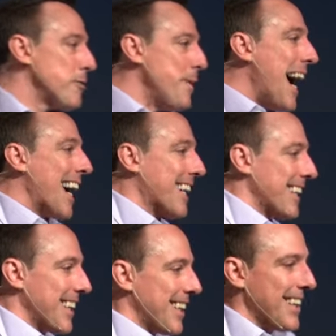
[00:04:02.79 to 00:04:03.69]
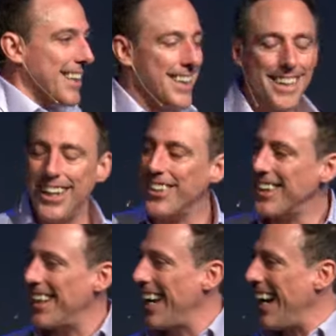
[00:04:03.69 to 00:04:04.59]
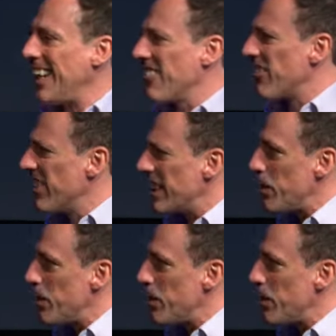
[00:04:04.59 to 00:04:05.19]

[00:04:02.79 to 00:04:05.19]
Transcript: back and now they're kind of angry, really?